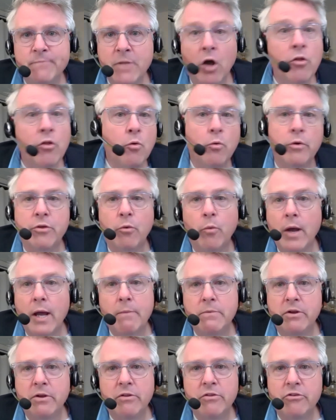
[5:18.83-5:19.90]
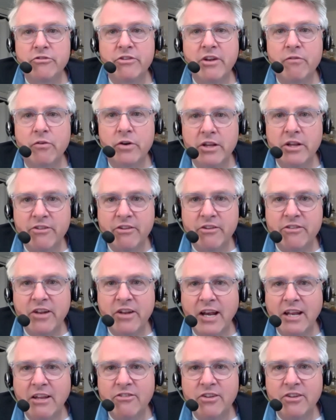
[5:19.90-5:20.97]
Although with the web, it's
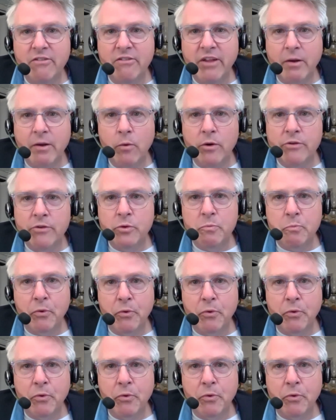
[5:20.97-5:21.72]
not easy like it was with